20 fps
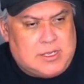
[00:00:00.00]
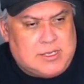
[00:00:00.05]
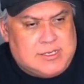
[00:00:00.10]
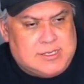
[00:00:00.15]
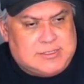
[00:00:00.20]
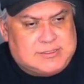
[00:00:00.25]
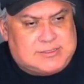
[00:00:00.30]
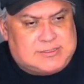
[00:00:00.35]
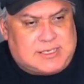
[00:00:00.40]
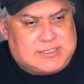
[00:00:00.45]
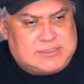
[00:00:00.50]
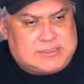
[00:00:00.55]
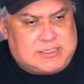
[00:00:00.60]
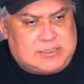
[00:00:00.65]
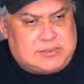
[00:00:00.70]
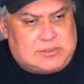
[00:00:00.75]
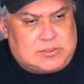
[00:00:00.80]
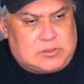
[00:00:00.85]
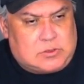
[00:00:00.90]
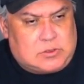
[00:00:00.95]
cites
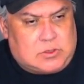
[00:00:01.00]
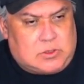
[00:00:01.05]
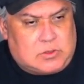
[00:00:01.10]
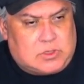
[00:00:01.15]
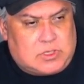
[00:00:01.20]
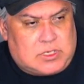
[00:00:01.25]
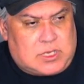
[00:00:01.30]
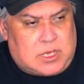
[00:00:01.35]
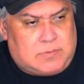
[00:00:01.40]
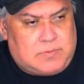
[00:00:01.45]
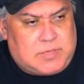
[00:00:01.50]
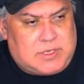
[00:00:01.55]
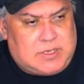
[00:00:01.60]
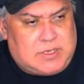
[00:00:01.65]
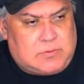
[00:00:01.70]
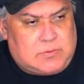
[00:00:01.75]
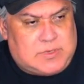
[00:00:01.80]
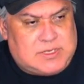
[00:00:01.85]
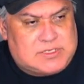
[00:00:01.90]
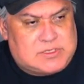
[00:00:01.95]
internal company
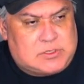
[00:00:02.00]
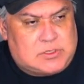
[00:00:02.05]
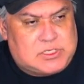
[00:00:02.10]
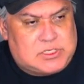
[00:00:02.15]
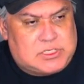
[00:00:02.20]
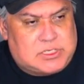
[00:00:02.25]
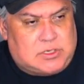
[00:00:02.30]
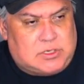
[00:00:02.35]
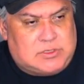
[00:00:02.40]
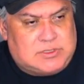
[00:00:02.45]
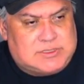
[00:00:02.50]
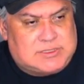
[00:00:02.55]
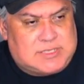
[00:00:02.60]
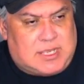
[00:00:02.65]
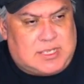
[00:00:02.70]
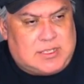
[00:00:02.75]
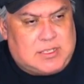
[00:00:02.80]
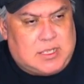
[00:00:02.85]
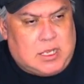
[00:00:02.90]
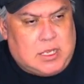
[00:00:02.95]
research shows
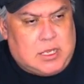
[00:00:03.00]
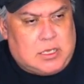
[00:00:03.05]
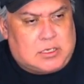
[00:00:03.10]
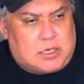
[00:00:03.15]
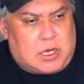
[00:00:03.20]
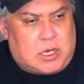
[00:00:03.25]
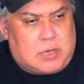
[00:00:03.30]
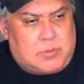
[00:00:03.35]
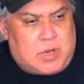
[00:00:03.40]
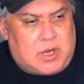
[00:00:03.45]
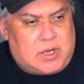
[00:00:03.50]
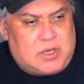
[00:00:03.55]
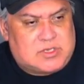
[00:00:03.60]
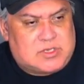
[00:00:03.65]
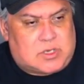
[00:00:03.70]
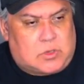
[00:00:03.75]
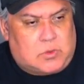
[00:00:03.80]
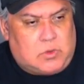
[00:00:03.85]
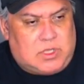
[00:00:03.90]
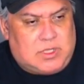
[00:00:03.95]
that car buyers
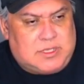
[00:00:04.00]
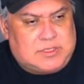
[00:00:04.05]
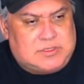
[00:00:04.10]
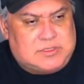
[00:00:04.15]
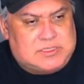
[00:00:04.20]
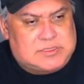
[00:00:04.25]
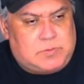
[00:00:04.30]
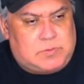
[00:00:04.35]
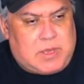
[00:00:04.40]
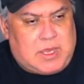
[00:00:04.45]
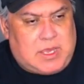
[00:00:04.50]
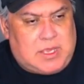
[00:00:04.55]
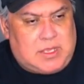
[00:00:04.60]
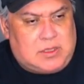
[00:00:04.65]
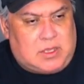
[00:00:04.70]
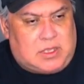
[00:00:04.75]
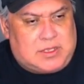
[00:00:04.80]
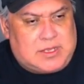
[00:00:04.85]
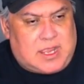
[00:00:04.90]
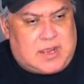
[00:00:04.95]
are willing to spend
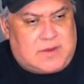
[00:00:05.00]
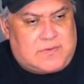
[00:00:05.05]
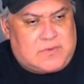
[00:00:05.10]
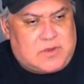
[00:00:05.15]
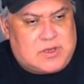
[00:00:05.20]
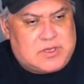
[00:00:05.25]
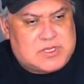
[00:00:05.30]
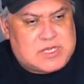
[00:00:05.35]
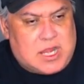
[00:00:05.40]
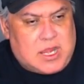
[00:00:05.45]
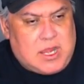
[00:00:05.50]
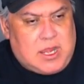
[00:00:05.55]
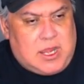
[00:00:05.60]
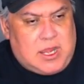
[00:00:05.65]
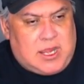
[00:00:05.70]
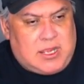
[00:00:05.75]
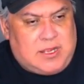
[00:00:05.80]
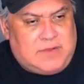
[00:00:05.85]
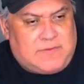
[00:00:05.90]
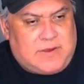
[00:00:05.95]
on average
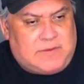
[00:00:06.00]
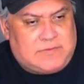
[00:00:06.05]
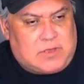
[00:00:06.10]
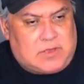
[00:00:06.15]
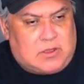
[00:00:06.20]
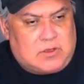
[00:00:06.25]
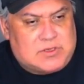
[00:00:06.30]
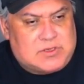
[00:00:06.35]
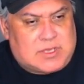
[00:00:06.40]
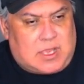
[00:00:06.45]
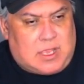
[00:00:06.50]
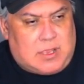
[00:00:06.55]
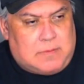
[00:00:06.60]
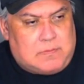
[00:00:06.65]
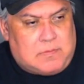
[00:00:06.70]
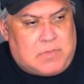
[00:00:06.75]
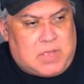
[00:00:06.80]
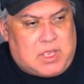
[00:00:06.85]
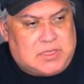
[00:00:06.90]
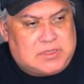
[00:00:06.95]
$85 a
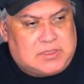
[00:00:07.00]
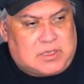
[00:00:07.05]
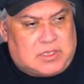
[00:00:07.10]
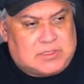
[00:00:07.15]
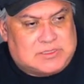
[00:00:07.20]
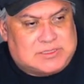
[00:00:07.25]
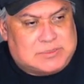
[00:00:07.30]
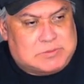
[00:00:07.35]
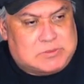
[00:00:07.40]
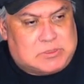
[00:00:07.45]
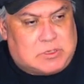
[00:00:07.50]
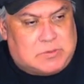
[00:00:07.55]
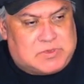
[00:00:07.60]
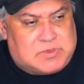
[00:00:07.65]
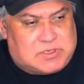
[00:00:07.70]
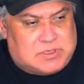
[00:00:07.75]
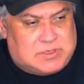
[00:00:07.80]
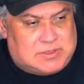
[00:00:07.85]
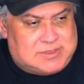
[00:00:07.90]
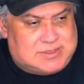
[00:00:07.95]
month on
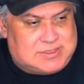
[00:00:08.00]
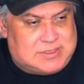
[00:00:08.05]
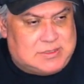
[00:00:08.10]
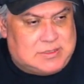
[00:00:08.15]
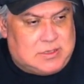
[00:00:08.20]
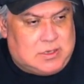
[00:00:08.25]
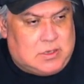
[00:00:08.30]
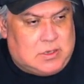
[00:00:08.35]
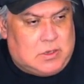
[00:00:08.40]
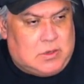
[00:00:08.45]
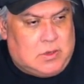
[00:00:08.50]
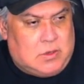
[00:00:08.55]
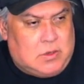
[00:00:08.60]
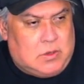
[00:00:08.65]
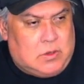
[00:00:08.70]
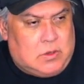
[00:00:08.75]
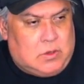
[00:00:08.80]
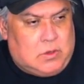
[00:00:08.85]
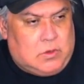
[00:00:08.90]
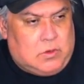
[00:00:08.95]
subscriptions.
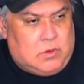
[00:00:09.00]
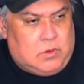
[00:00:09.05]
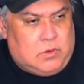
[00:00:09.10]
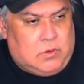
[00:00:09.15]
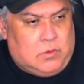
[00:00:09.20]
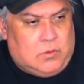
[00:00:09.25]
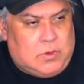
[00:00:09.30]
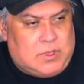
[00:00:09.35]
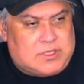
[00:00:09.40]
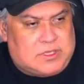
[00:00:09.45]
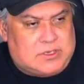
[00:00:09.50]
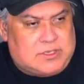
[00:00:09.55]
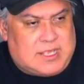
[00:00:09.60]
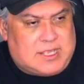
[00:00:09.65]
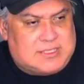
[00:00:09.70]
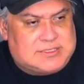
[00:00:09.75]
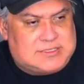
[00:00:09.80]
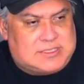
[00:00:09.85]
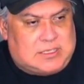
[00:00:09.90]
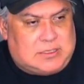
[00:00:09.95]
Whether
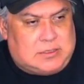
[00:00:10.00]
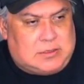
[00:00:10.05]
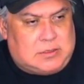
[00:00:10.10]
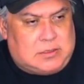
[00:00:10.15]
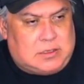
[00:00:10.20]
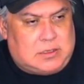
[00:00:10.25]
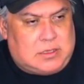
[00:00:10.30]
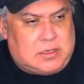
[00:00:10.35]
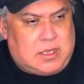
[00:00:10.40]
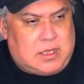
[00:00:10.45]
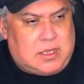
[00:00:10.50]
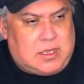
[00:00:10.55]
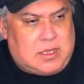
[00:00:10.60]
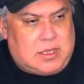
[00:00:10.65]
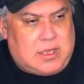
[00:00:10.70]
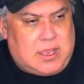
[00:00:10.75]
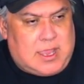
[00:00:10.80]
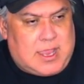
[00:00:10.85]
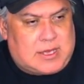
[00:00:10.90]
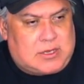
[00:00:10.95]
that's an
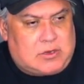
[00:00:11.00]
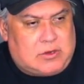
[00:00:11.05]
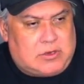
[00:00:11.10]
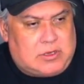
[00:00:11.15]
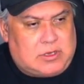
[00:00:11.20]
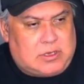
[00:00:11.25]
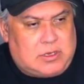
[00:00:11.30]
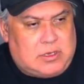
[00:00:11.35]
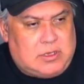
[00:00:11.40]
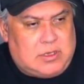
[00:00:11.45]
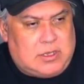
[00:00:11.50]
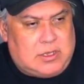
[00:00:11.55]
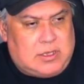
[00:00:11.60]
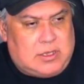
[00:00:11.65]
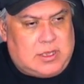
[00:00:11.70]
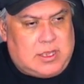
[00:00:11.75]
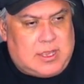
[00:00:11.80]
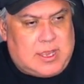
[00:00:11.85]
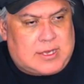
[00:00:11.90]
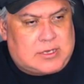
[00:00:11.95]

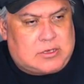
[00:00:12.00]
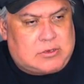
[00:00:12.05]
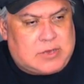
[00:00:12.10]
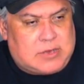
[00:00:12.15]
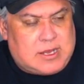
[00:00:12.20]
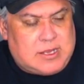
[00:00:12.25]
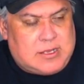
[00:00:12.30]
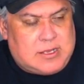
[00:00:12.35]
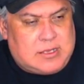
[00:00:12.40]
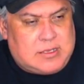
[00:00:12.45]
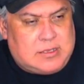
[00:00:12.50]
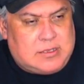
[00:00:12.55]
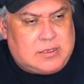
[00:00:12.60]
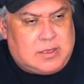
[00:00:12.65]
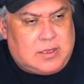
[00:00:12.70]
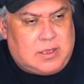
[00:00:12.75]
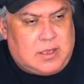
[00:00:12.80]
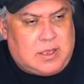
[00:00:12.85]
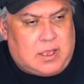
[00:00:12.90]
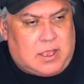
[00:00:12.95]
aggregated
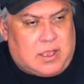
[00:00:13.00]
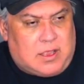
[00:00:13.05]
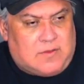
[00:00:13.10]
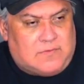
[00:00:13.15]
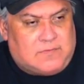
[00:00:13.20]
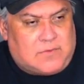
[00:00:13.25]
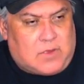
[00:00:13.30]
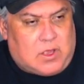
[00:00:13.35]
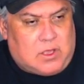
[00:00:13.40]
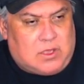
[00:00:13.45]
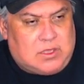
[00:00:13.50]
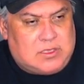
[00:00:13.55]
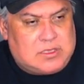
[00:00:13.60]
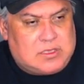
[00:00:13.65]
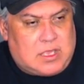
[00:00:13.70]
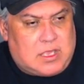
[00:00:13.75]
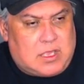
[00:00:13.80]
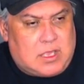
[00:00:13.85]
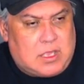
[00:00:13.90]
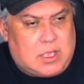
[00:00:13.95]
of all
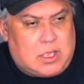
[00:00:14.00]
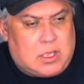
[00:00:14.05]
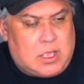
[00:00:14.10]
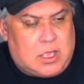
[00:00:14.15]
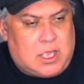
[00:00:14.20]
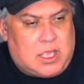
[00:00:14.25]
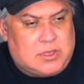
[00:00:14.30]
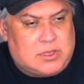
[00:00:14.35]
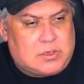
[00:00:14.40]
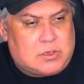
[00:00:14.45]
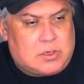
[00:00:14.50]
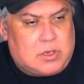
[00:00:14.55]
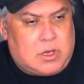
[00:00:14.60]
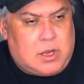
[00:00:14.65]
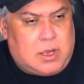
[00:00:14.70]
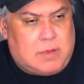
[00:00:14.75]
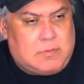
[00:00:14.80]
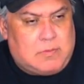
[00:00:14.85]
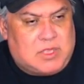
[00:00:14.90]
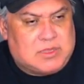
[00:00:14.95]
the other
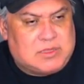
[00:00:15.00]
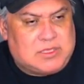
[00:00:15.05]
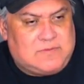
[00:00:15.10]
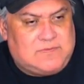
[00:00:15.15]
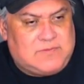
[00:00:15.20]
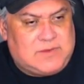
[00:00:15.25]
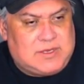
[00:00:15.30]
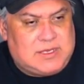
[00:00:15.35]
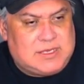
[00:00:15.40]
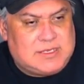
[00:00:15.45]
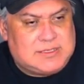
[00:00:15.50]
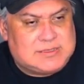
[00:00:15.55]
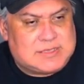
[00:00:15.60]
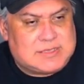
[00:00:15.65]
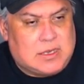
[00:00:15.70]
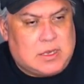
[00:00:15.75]
monthly fees